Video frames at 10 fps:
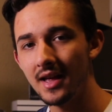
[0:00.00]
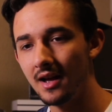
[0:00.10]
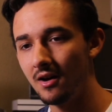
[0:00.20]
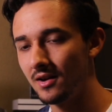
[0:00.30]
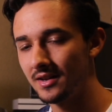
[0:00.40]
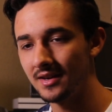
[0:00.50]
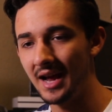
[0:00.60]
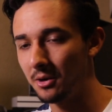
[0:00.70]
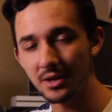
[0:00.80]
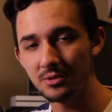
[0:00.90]
on
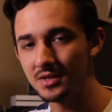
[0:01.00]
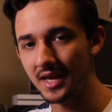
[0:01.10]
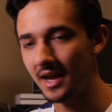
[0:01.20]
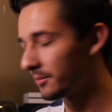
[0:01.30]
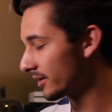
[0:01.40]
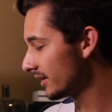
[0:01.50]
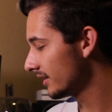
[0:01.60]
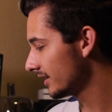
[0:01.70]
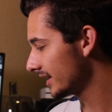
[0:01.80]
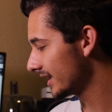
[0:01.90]
how to use a
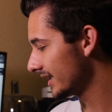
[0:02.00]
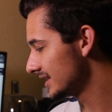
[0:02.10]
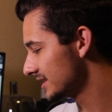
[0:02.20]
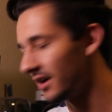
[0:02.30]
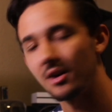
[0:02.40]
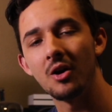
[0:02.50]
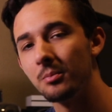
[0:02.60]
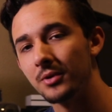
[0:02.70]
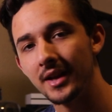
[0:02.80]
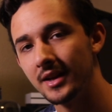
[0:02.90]
camera, it's not
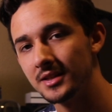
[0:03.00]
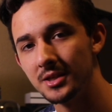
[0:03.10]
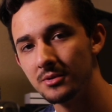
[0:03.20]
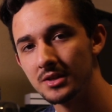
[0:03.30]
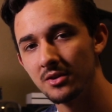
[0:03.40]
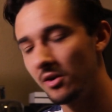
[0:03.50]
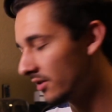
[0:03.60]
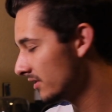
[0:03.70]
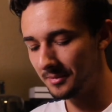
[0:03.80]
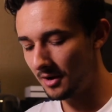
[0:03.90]
complicated to use at
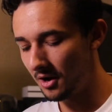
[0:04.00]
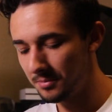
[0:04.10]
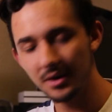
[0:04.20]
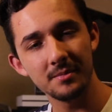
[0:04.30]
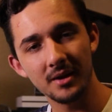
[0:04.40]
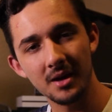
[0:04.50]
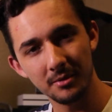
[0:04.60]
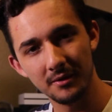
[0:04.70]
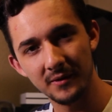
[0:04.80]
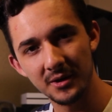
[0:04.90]
all. I'll put up a
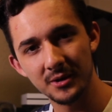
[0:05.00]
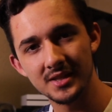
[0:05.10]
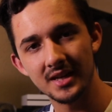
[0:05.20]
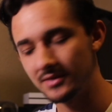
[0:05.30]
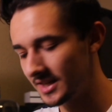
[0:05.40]
couple of photos that I've